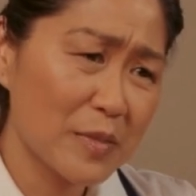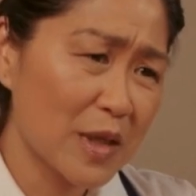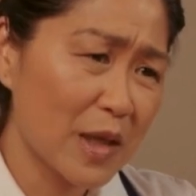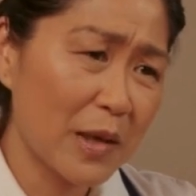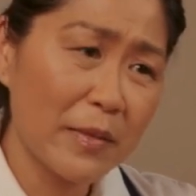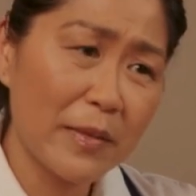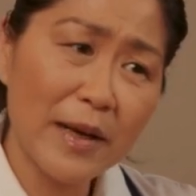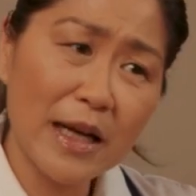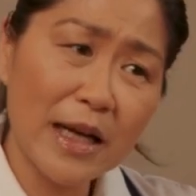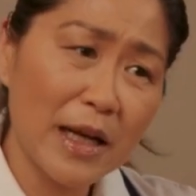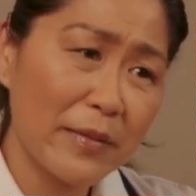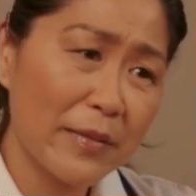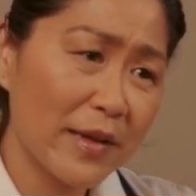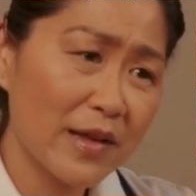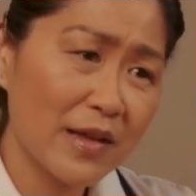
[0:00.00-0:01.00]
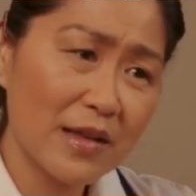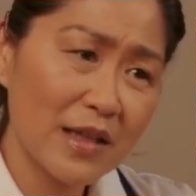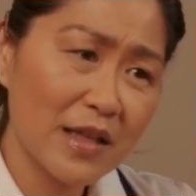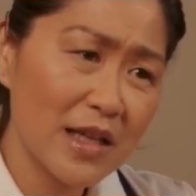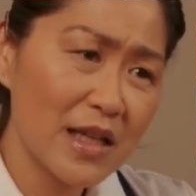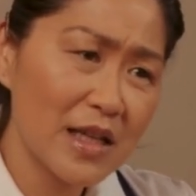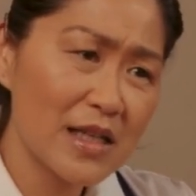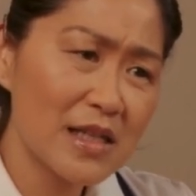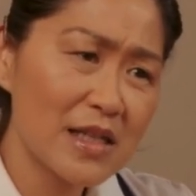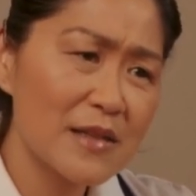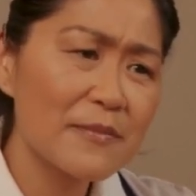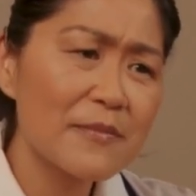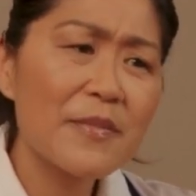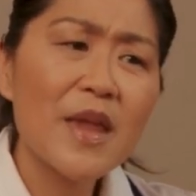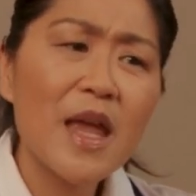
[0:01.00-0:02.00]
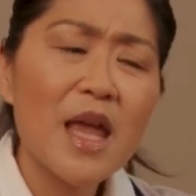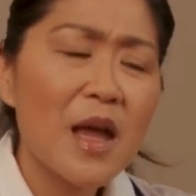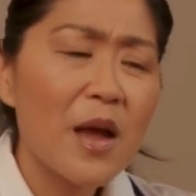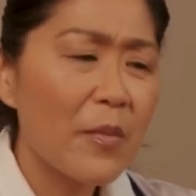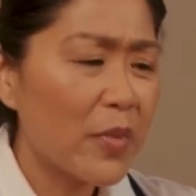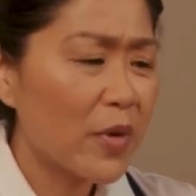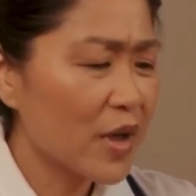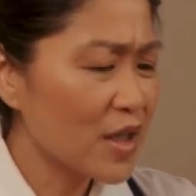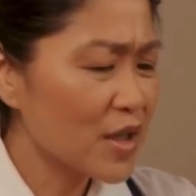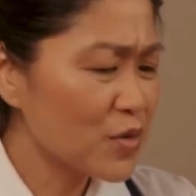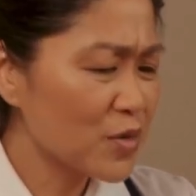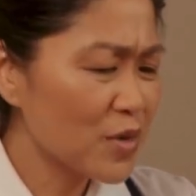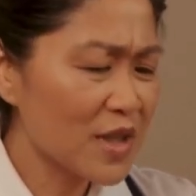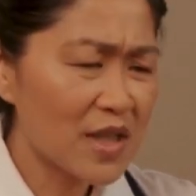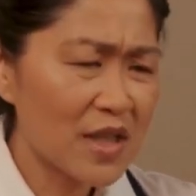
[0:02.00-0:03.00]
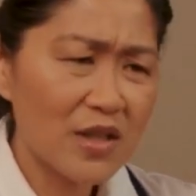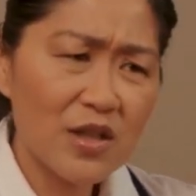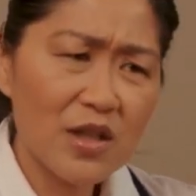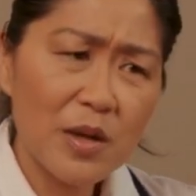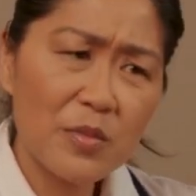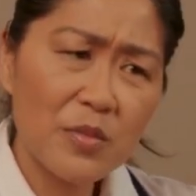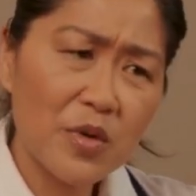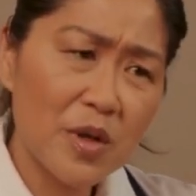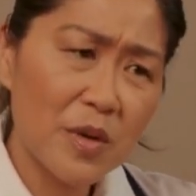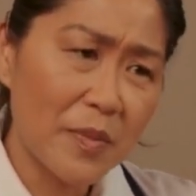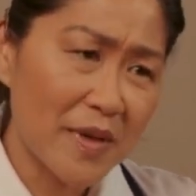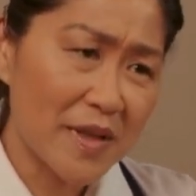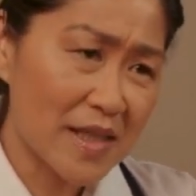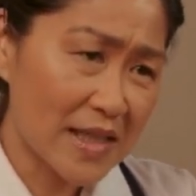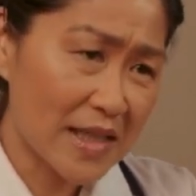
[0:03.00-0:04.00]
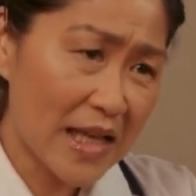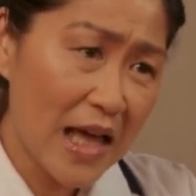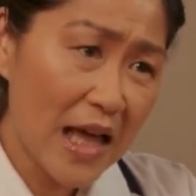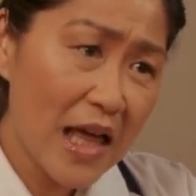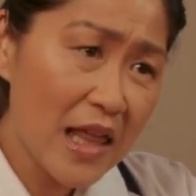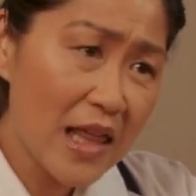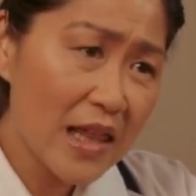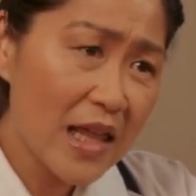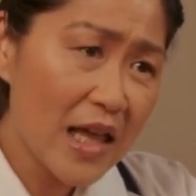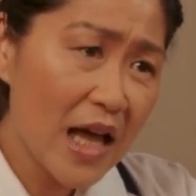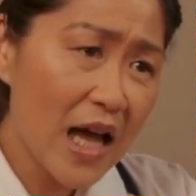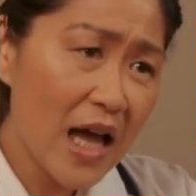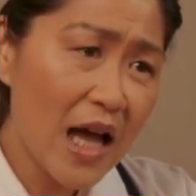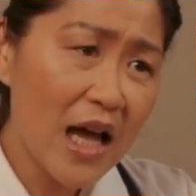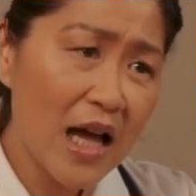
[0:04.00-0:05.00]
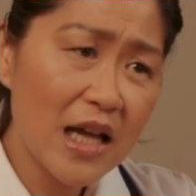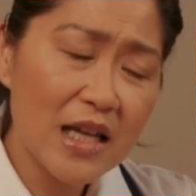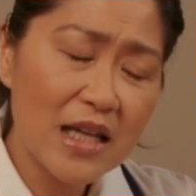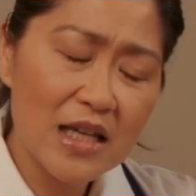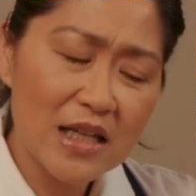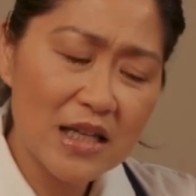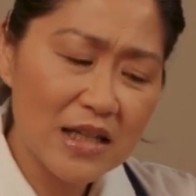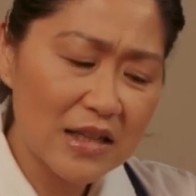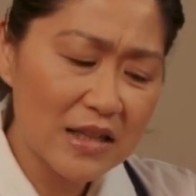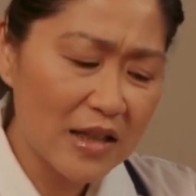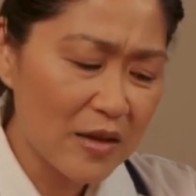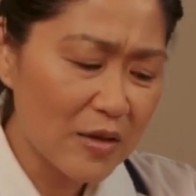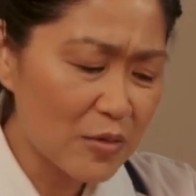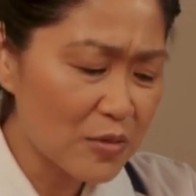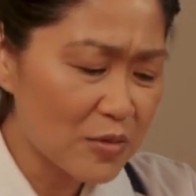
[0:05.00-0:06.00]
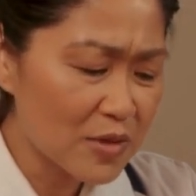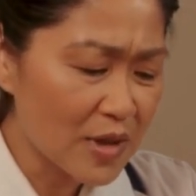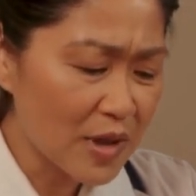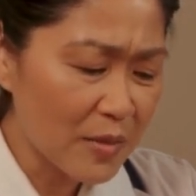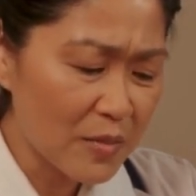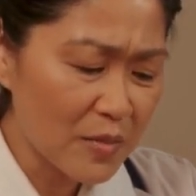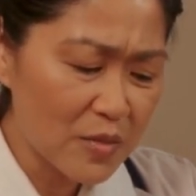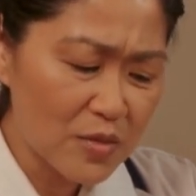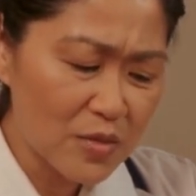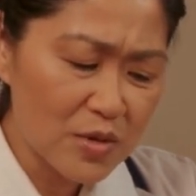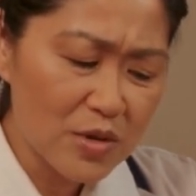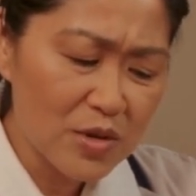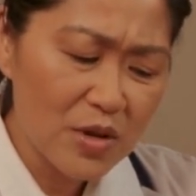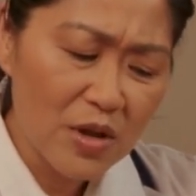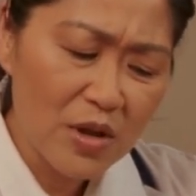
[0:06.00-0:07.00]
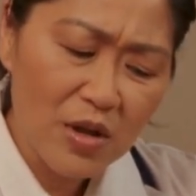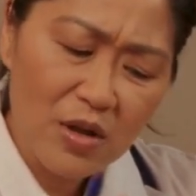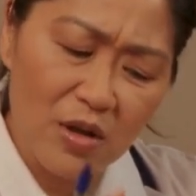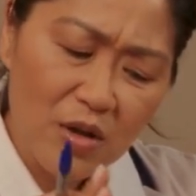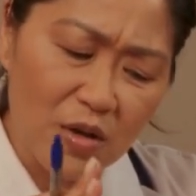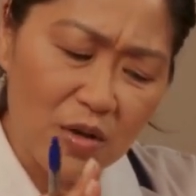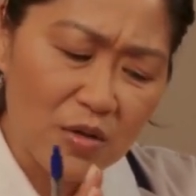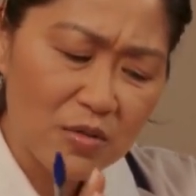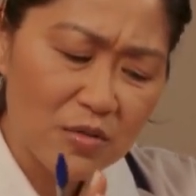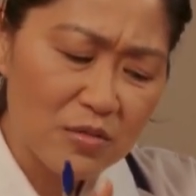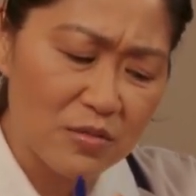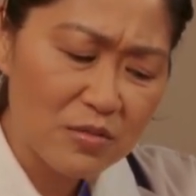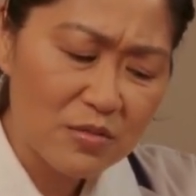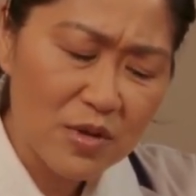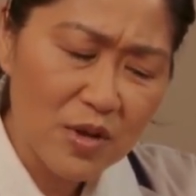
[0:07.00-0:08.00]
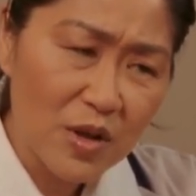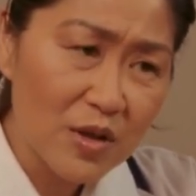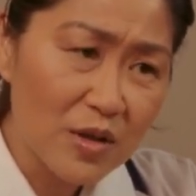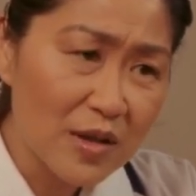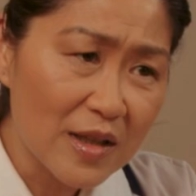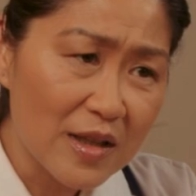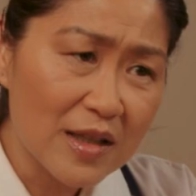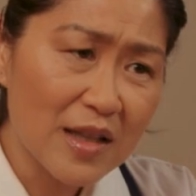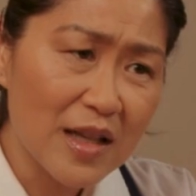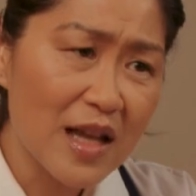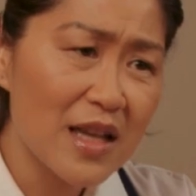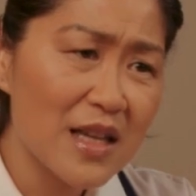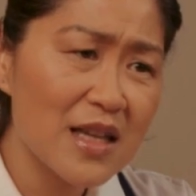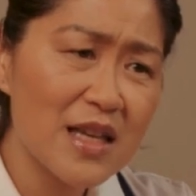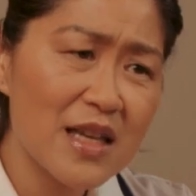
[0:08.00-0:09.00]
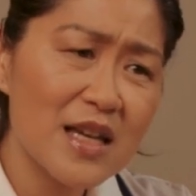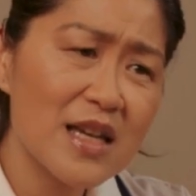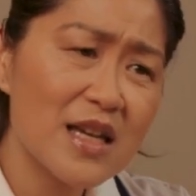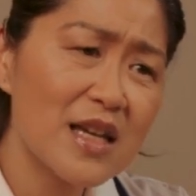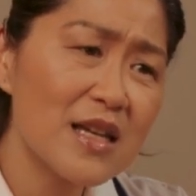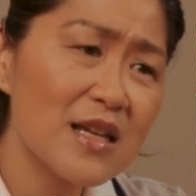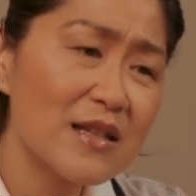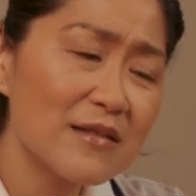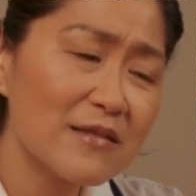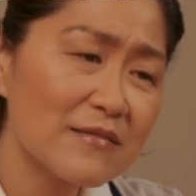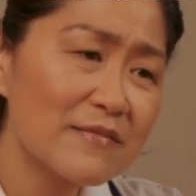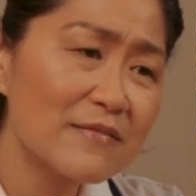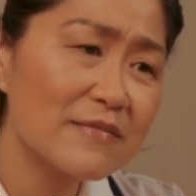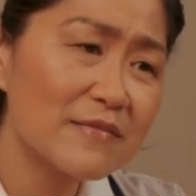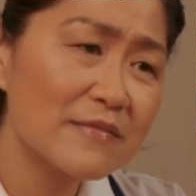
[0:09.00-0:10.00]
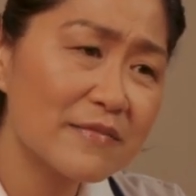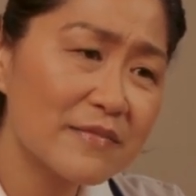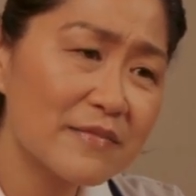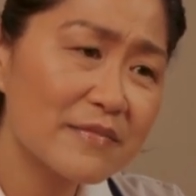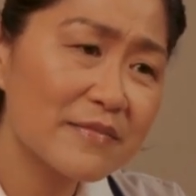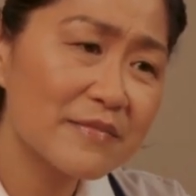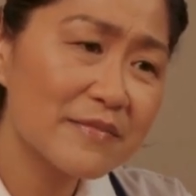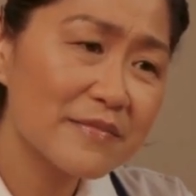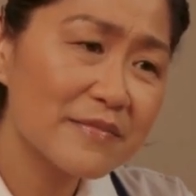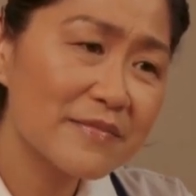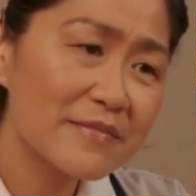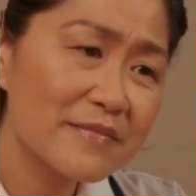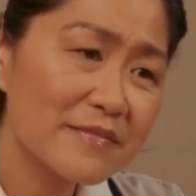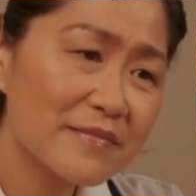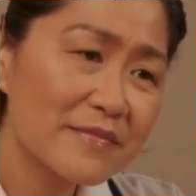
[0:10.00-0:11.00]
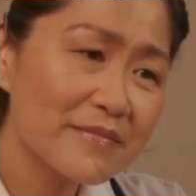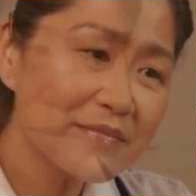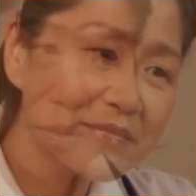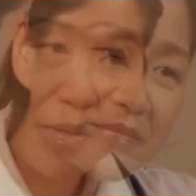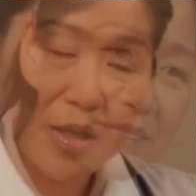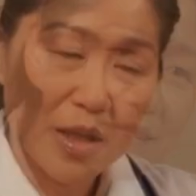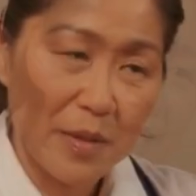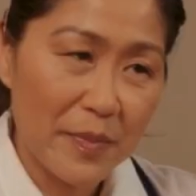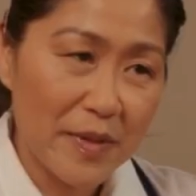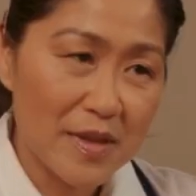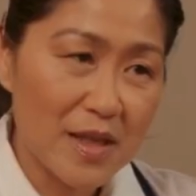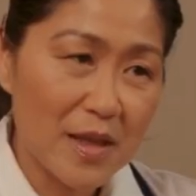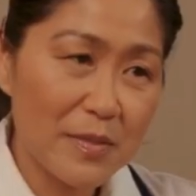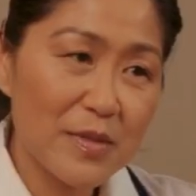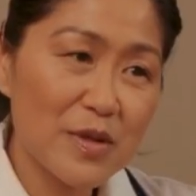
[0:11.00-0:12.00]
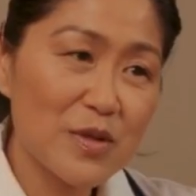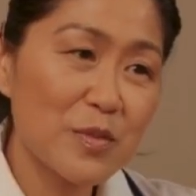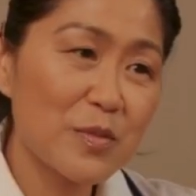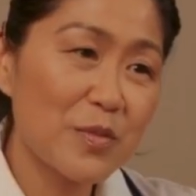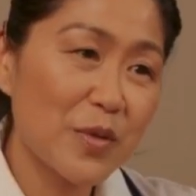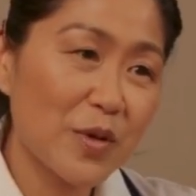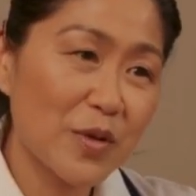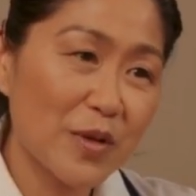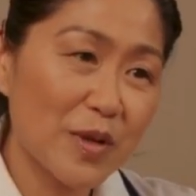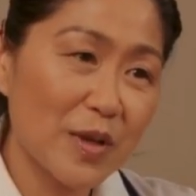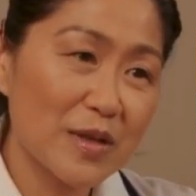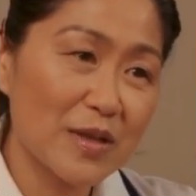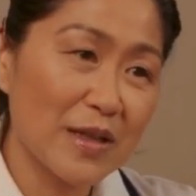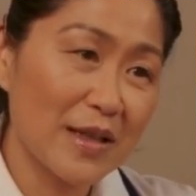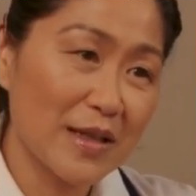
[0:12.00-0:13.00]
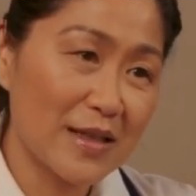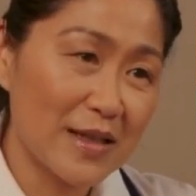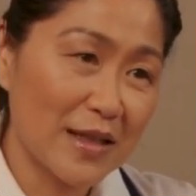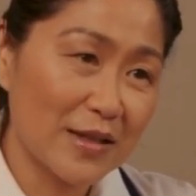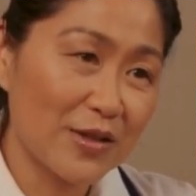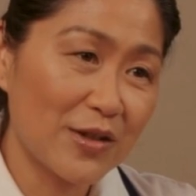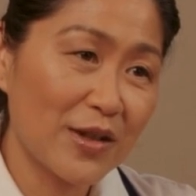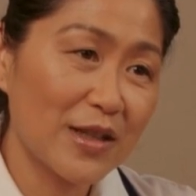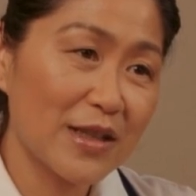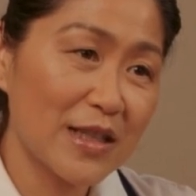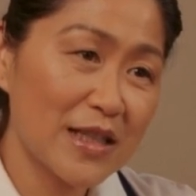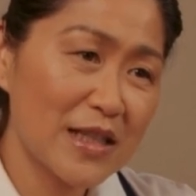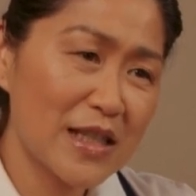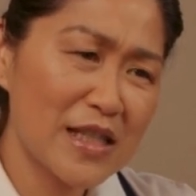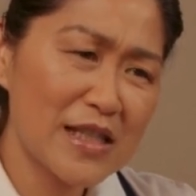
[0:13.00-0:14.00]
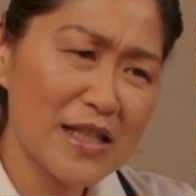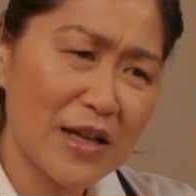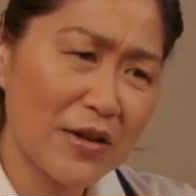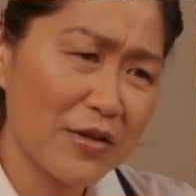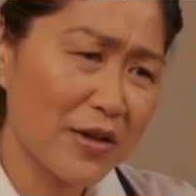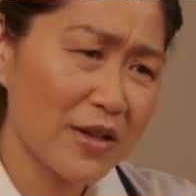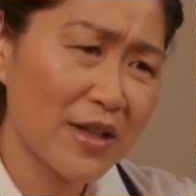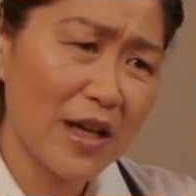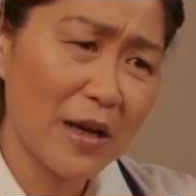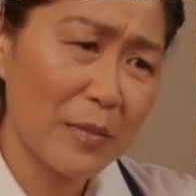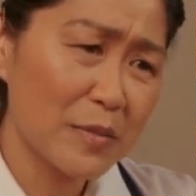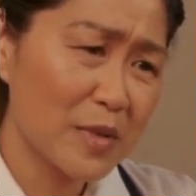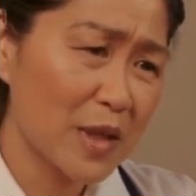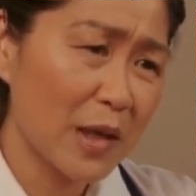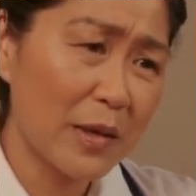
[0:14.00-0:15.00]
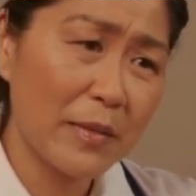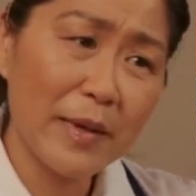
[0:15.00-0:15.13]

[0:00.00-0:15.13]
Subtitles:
raises your blood glucose, that's your blood sugar. There are two main types of starch when you're thinking about your blood sugar. You have regular starch and you have resistant starch.